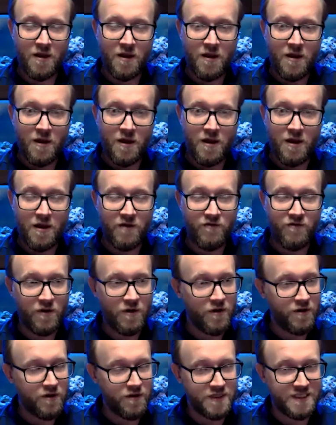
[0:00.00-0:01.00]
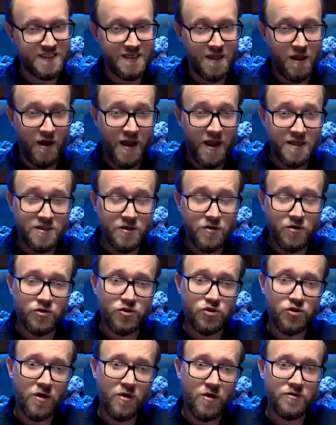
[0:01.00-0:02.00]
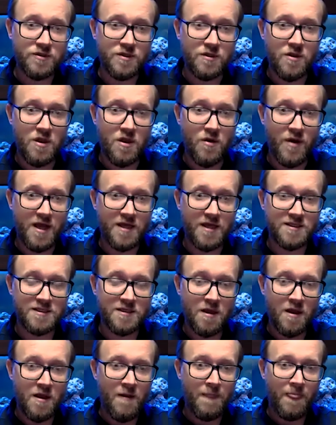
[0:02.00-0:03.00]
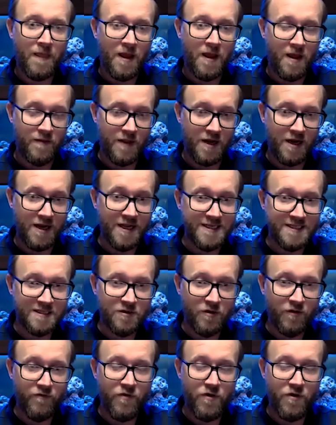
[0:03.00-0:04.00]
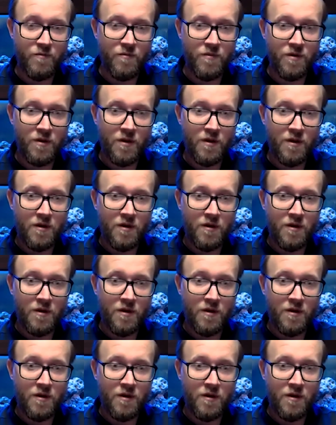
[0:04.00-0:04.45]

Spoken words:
If you look at the CIS controls in the US and the list of them,